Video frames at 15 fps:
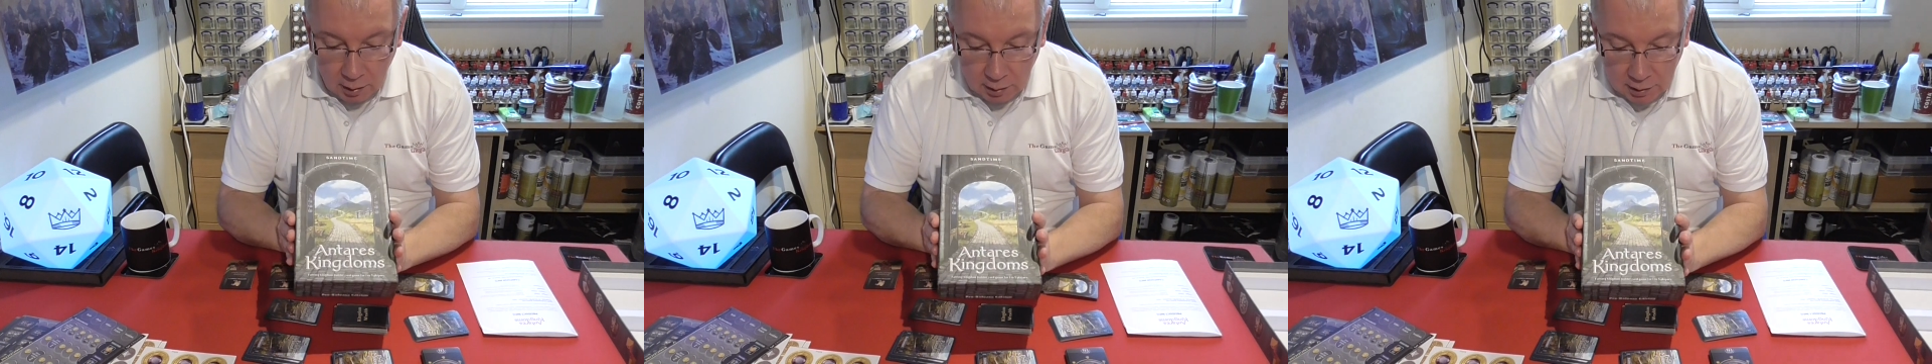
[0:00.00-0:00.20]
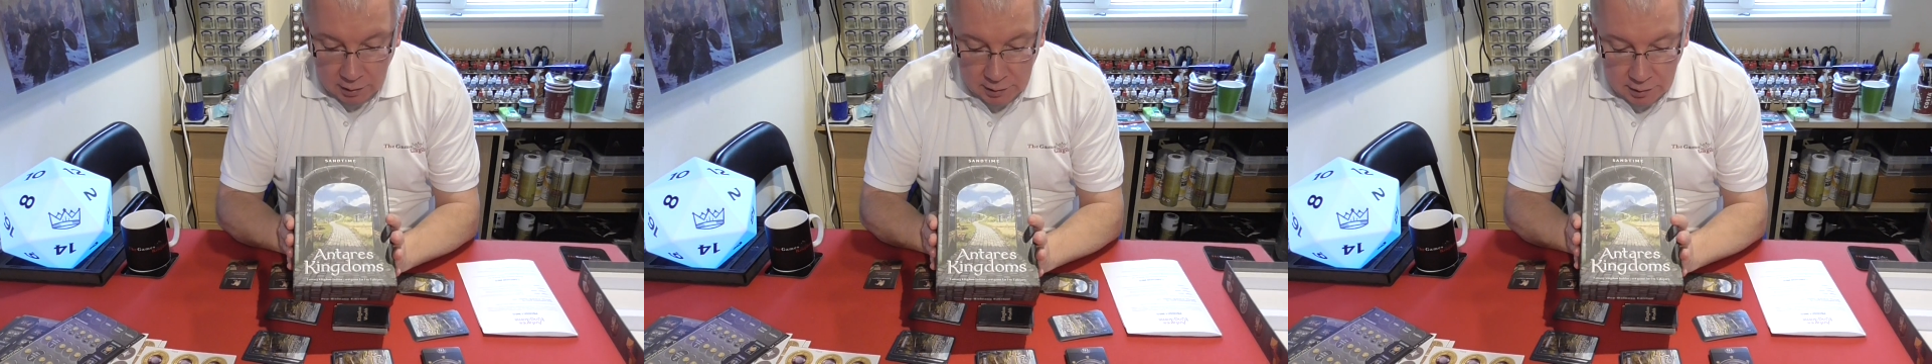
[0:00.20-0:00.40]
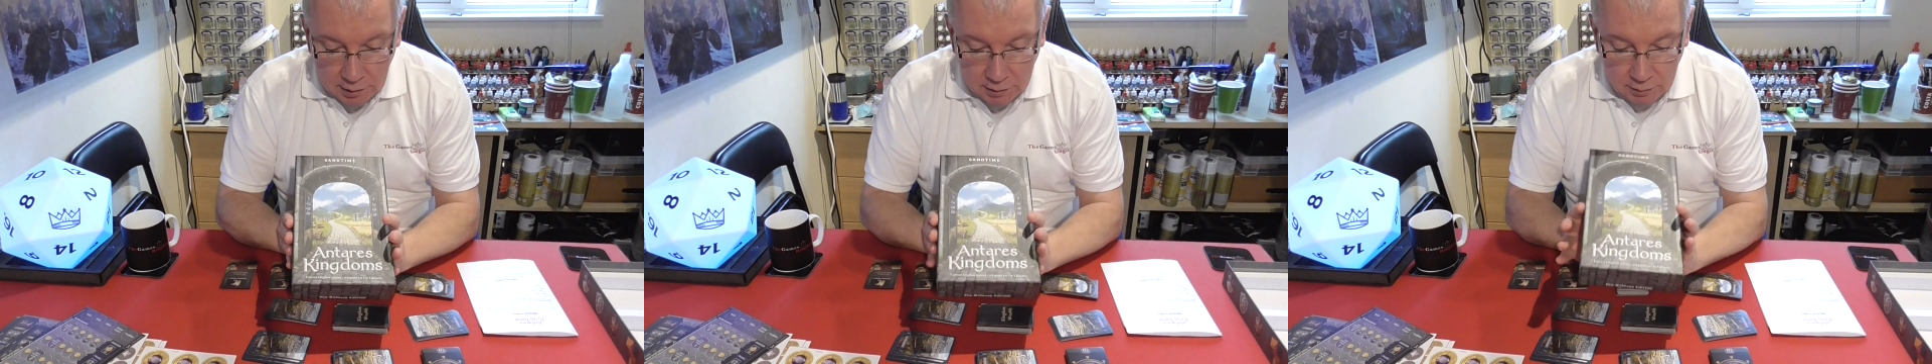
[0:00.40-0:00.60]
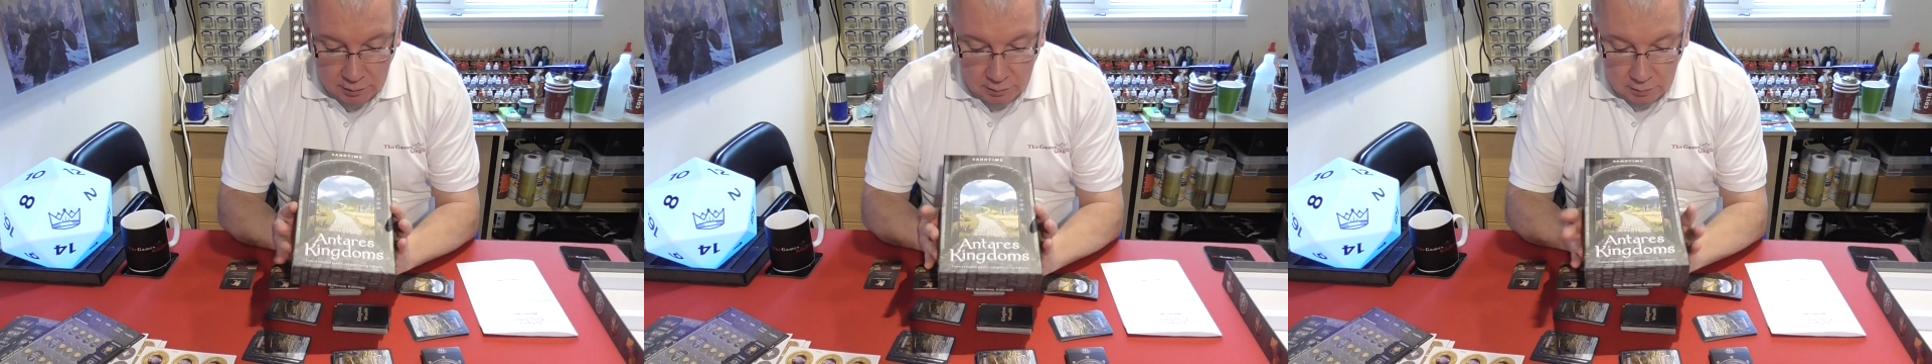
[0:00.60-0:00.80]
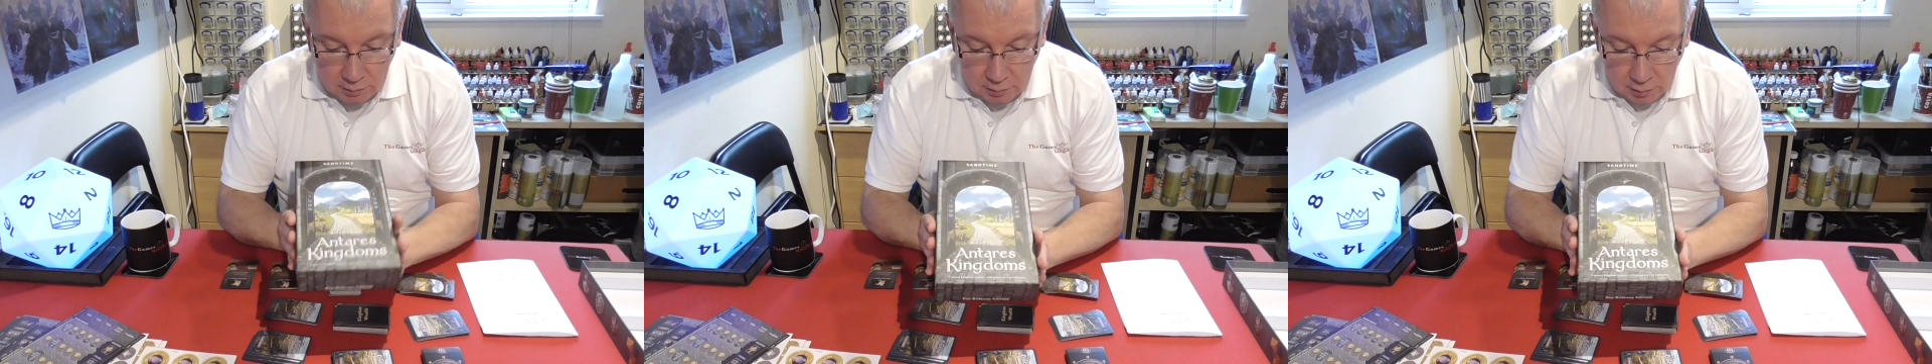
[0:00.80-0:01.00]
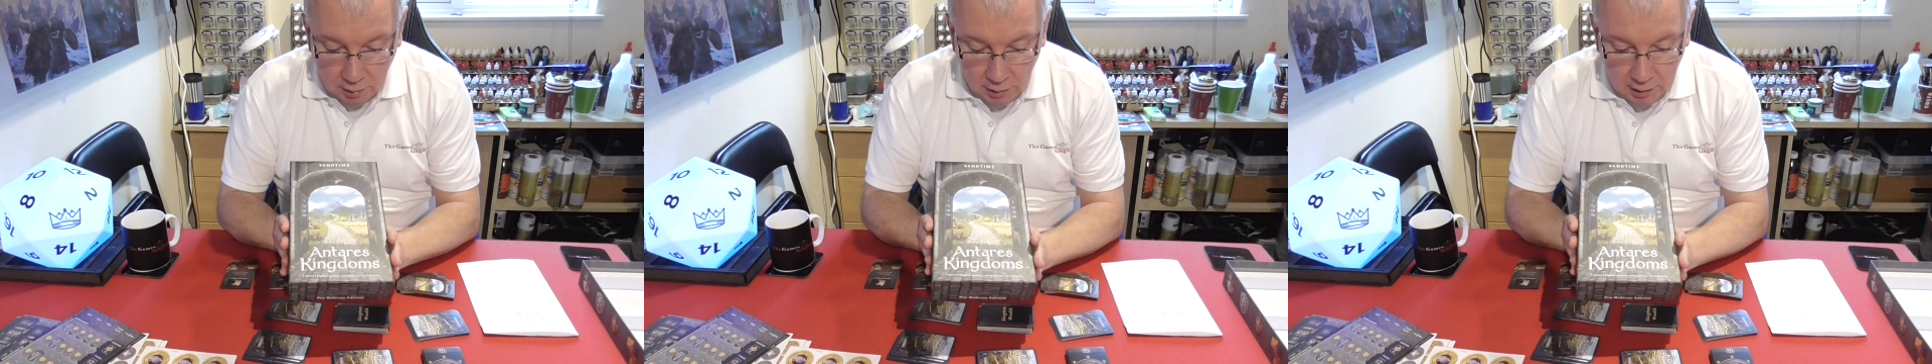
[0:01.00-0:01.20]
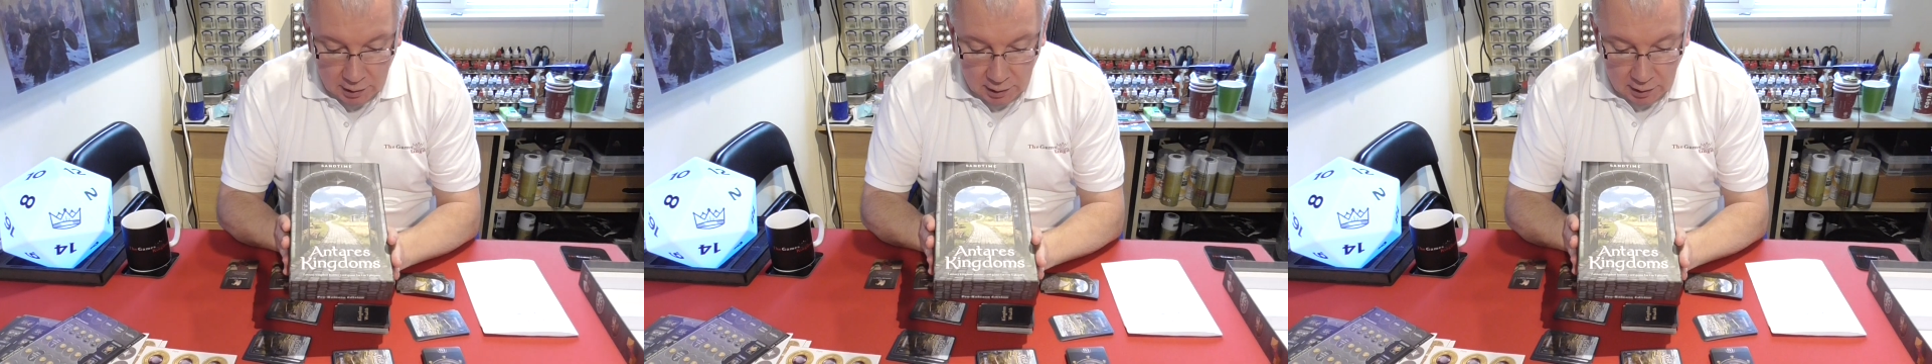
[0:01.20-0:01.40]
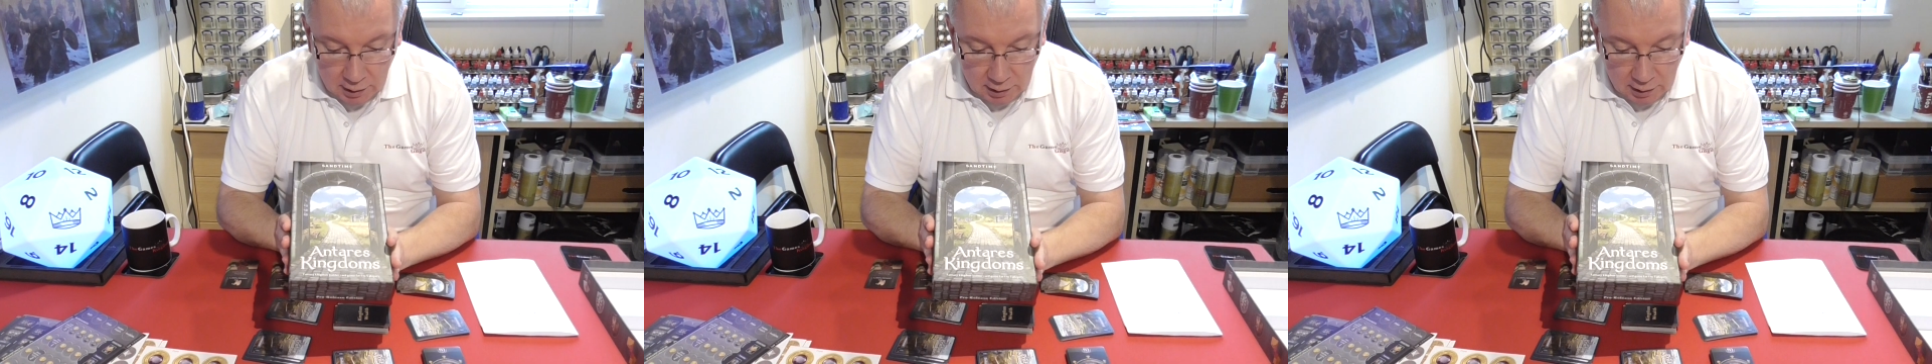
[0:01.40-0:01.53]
This is, I think,